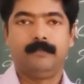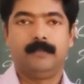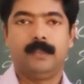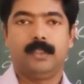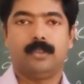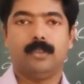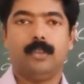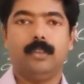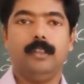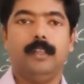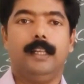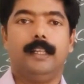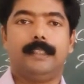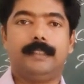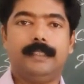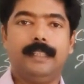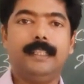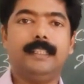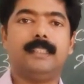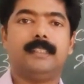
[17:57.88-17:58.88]
So
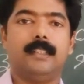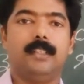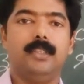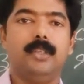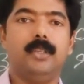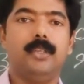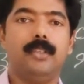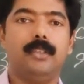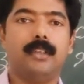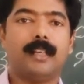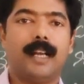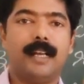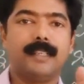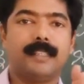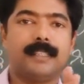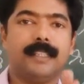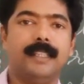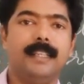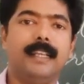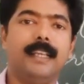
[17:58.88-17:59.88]
this, due to
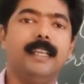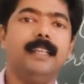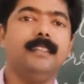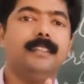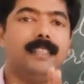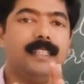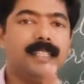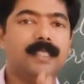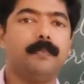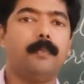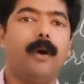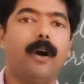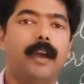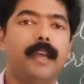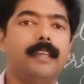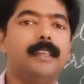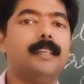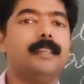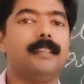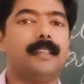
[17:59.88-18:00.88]
considering this
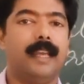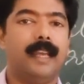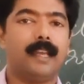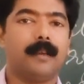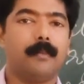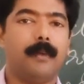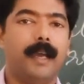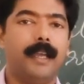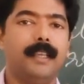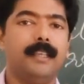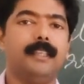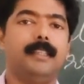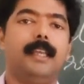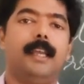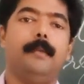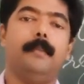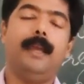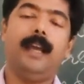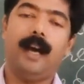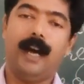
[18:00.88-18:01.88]
point in their mind,
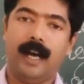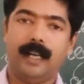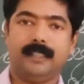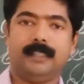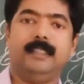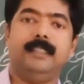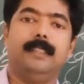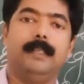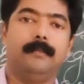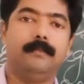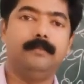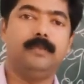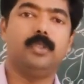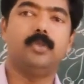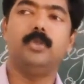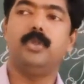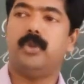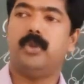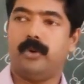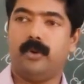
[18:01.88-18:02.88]
they may ask them
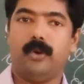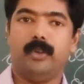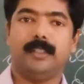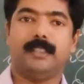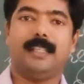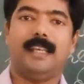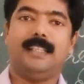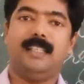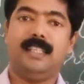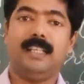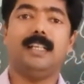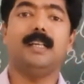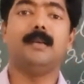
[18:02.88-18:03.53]
to show such a